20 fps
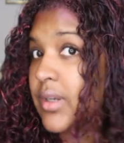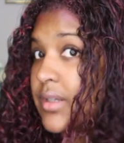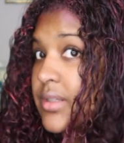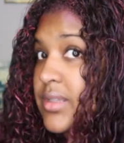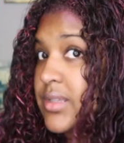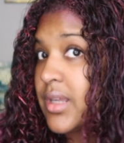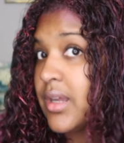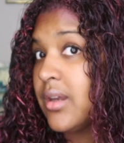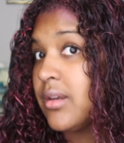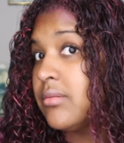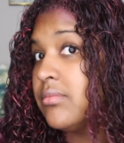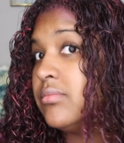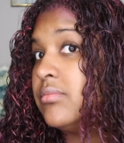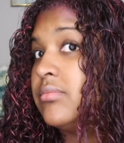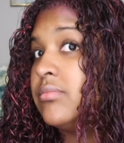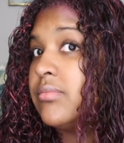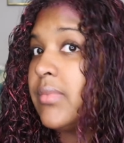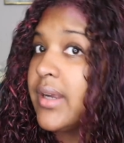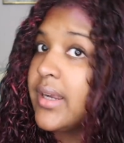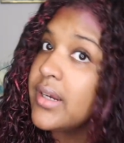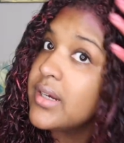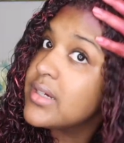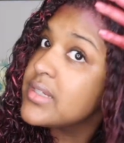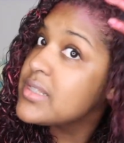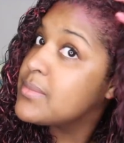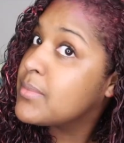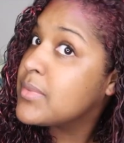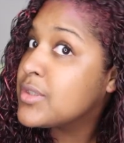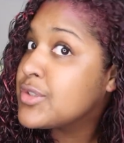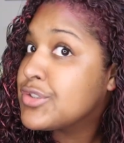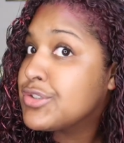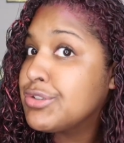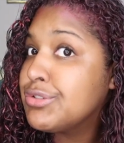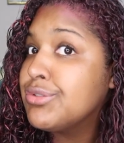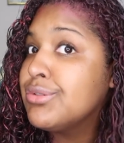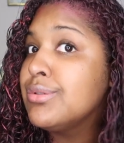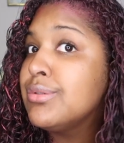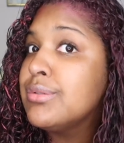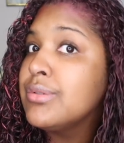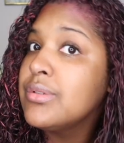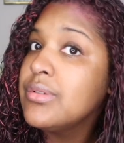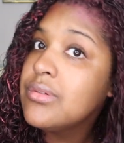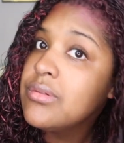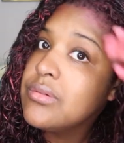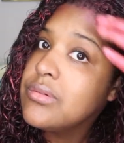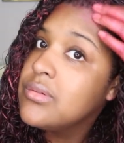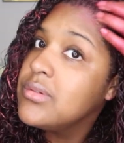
does it say? My hair smells good.